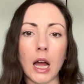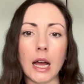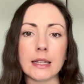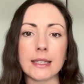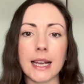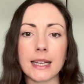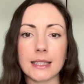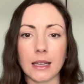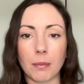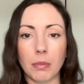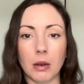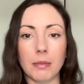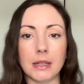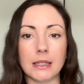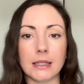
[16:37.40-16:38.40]
take
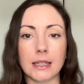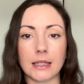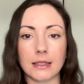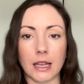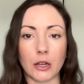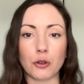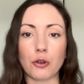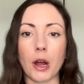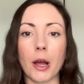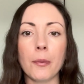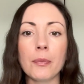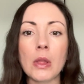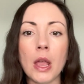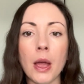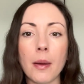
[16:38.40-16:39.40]
supplements, etc.
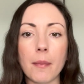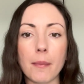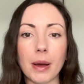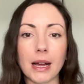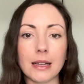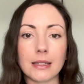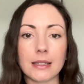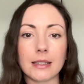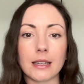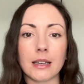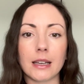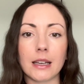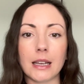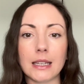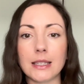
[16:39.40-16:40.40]
But
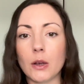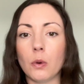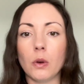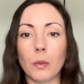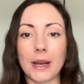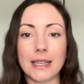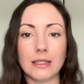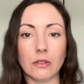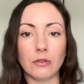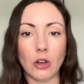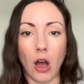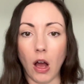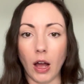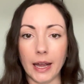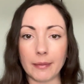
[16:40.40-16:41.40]
is it all a waste of
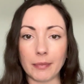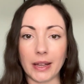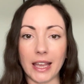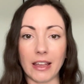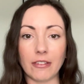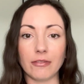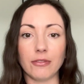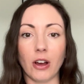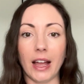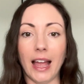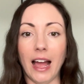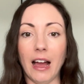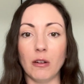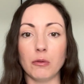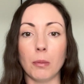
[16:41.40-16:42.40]
time if I
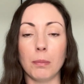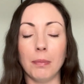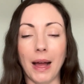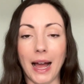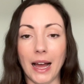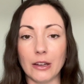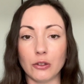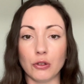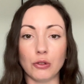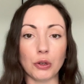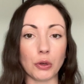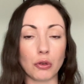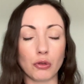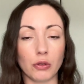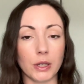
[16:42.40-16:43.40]
have bad
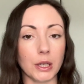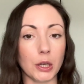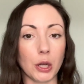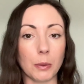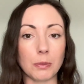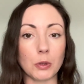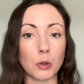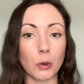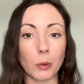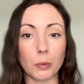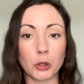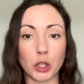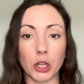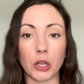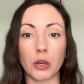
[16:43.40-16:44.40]
nutrient
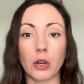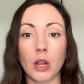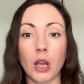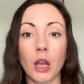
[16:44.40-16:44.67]
absorption?